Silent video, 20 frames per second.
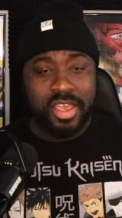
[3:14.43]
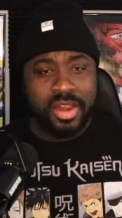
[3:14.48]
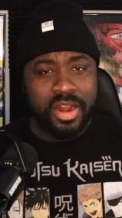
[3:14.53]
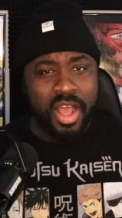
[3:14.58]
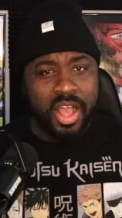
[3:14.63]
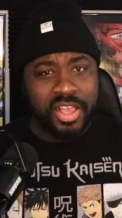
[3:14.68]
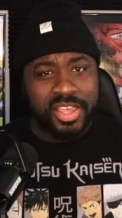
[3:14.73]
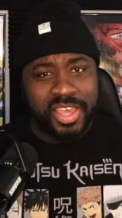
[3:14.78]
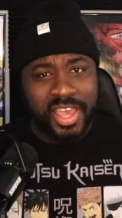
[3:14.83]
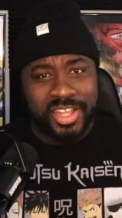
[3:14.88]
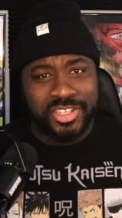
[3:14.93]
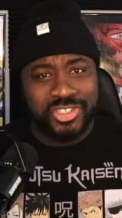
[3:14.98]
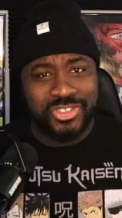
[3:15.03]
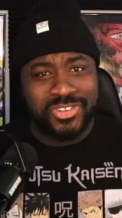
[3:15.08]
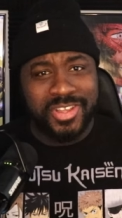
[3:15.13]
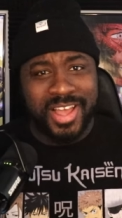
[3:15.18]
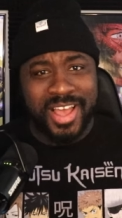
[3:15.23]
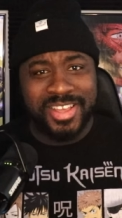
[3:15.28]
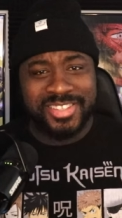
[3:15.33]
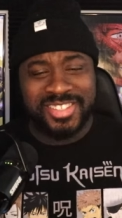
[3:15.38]
And I'll catch
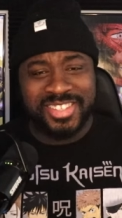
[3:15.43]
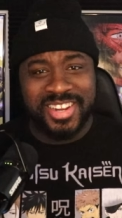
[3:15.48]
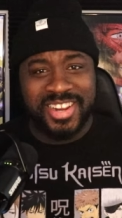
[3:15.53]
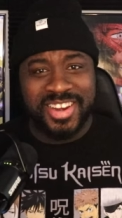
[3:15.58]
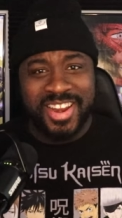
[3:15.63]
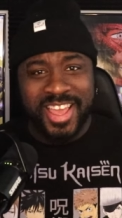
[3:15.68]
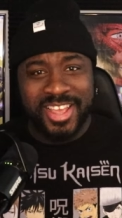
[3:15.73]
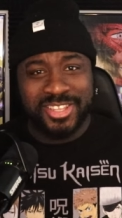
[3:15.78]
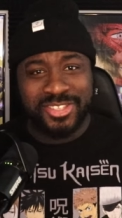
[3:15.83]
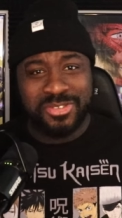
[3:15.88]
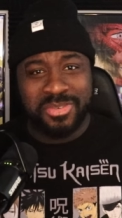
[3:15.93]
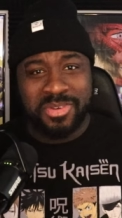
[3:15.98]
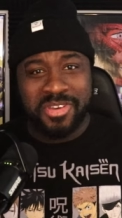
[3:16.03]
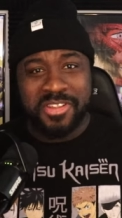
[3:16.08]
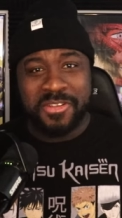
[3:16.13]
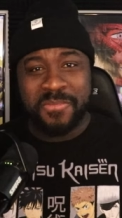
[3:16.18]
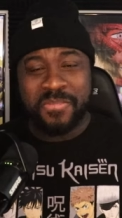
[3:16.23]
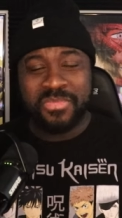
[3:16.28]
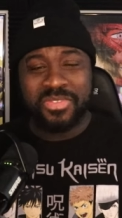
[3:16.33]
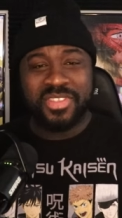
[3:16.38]
you guys in the next
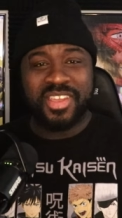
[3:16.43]
one.